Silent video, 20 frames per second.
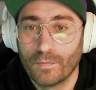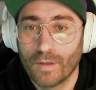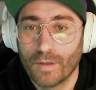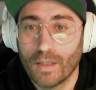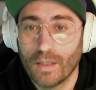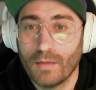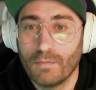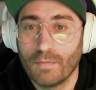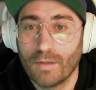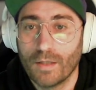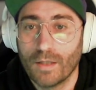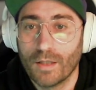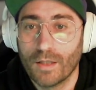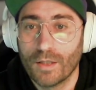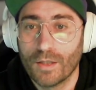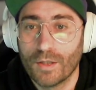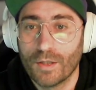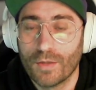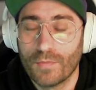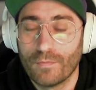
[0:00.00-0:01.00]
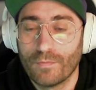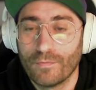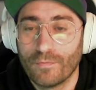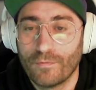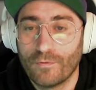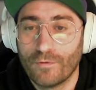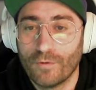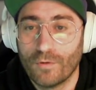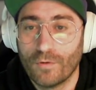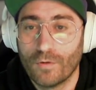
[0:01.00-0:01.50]
image
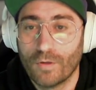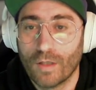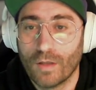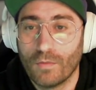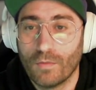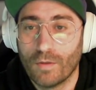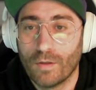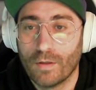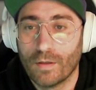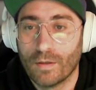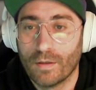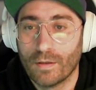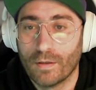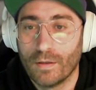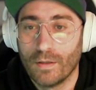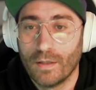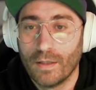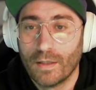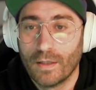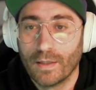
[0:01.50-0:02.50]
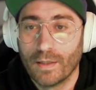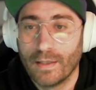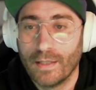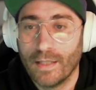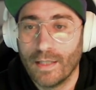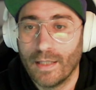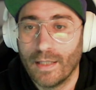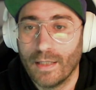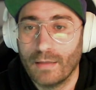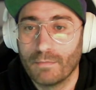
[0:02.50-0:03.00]
for our
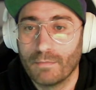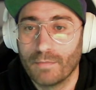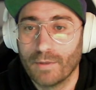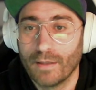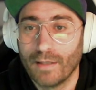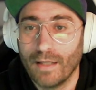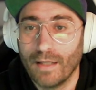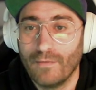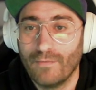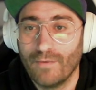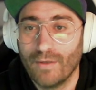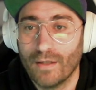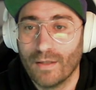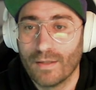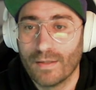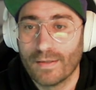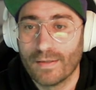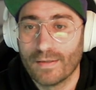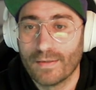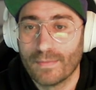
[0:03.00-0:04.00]
game canvas.